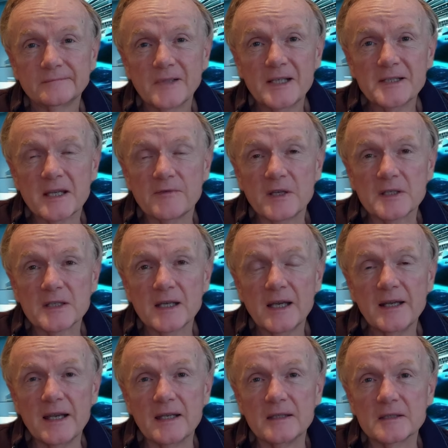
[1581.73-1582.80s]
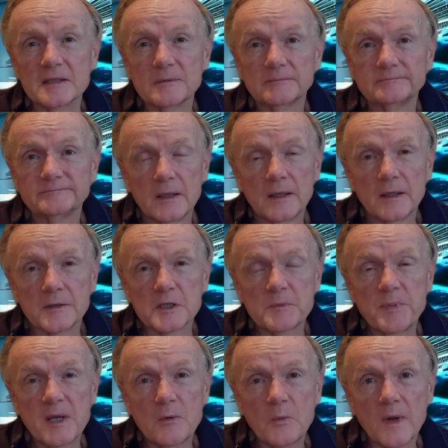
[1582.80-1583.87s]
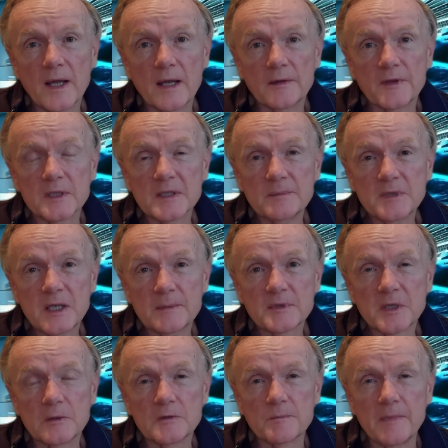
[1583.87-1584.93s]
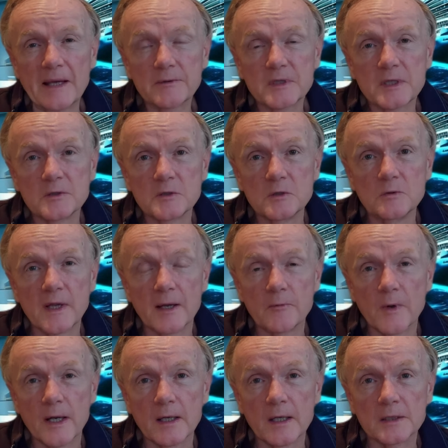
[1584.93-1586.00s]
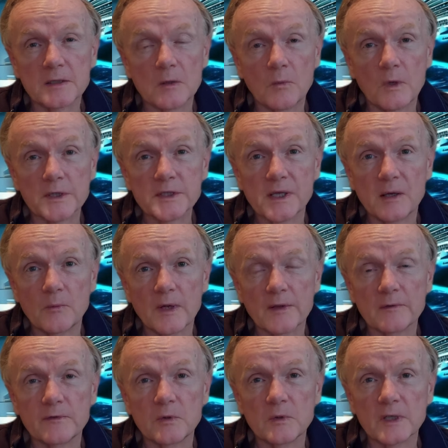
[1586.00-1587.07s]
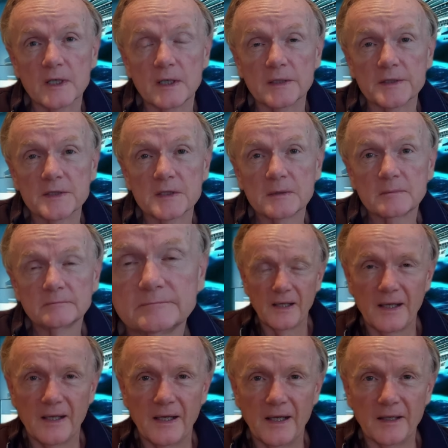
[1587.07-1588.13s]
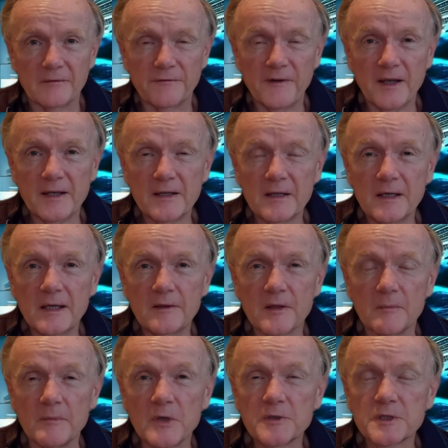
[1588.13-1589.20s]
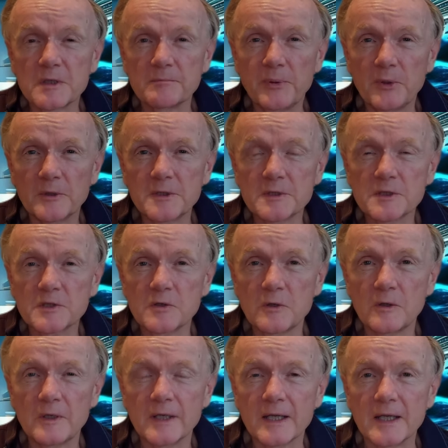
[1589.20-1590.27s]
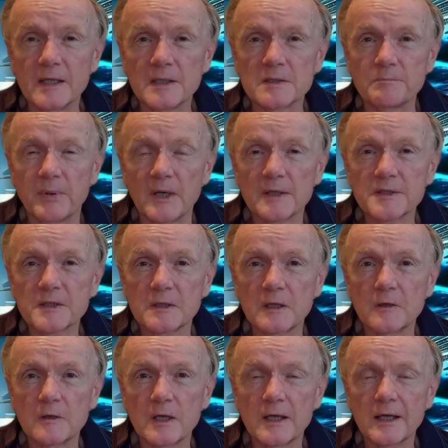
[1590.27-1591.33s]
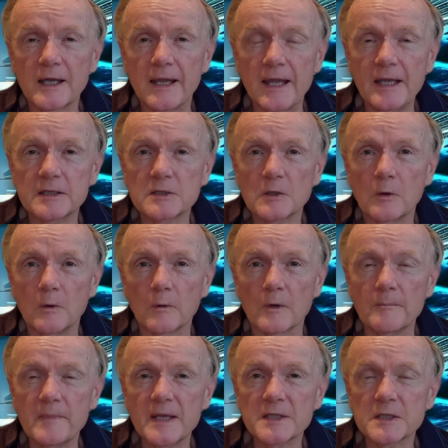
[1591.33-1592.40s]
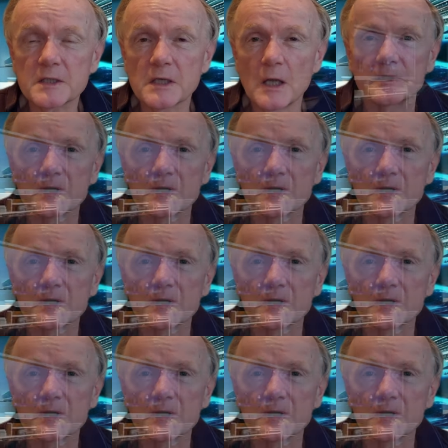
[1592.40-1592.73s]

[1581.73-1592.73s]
Let's give it an 8. Now just be aware that sometimes those mountains do get rainy, so watch that weather forecast. And finally, the most important score is Barcelona a hit or a miss?